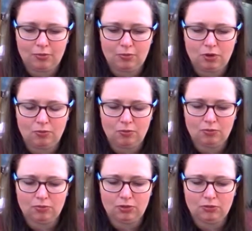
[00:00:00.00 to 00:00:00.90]
more
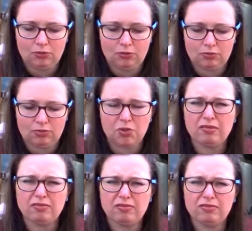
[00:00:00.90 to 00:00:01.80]
sort of
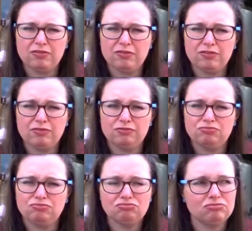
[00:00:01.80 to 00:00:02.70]
quite,
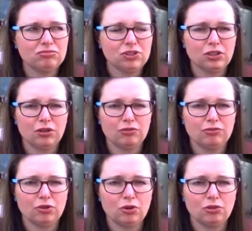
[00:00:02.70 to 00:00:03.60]
no, not
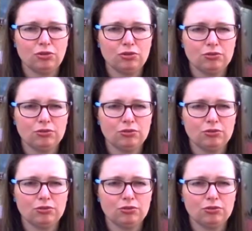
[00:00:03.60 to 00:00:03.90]
fawn,